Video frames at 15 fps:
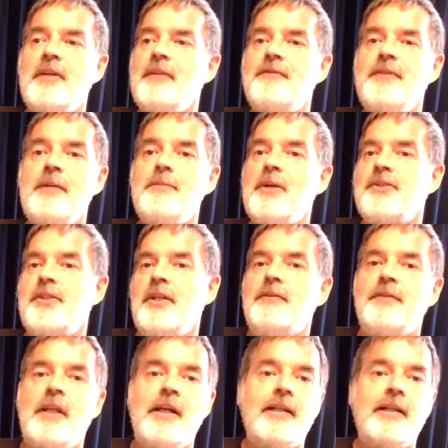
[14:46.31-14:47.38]
And I found
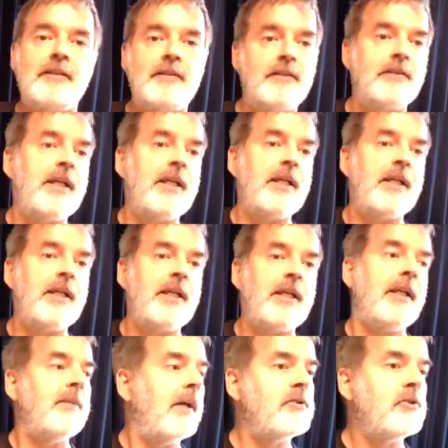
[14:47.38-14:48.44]
myself like telling
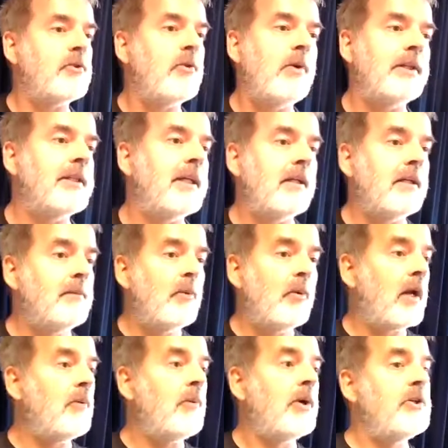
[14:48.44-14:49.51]
him my life story,
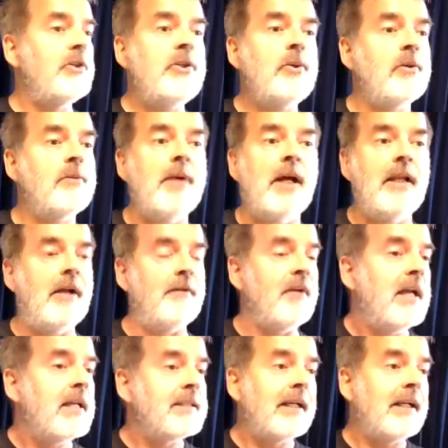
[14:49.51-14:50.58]
telling him what I wanted to do with my
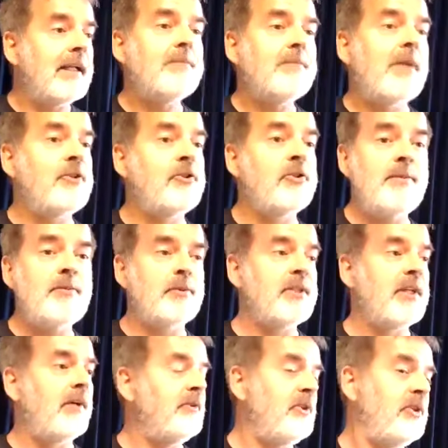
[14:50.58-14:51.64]
life, telling him my dreams,
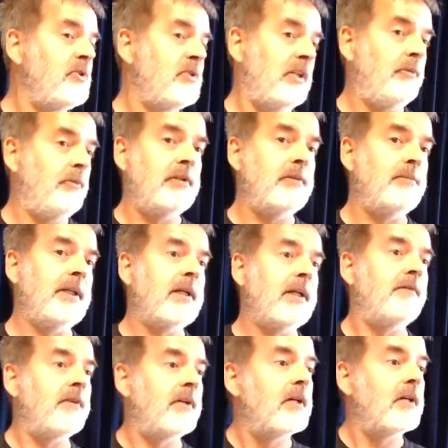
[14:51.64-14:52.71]
which I usually wouldn't be
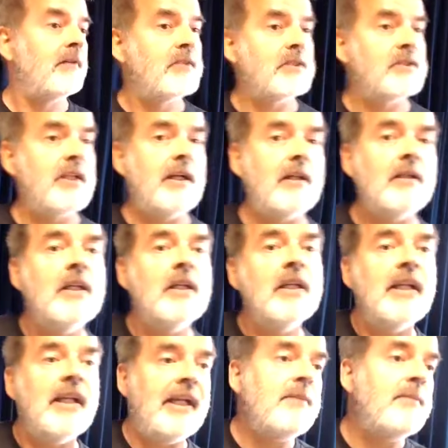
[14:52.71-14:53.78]
confident enough to tell
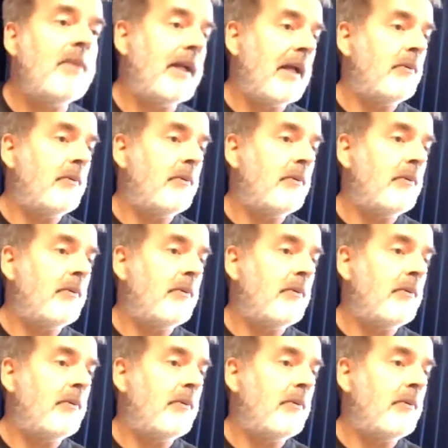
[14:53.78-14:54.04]
anybody.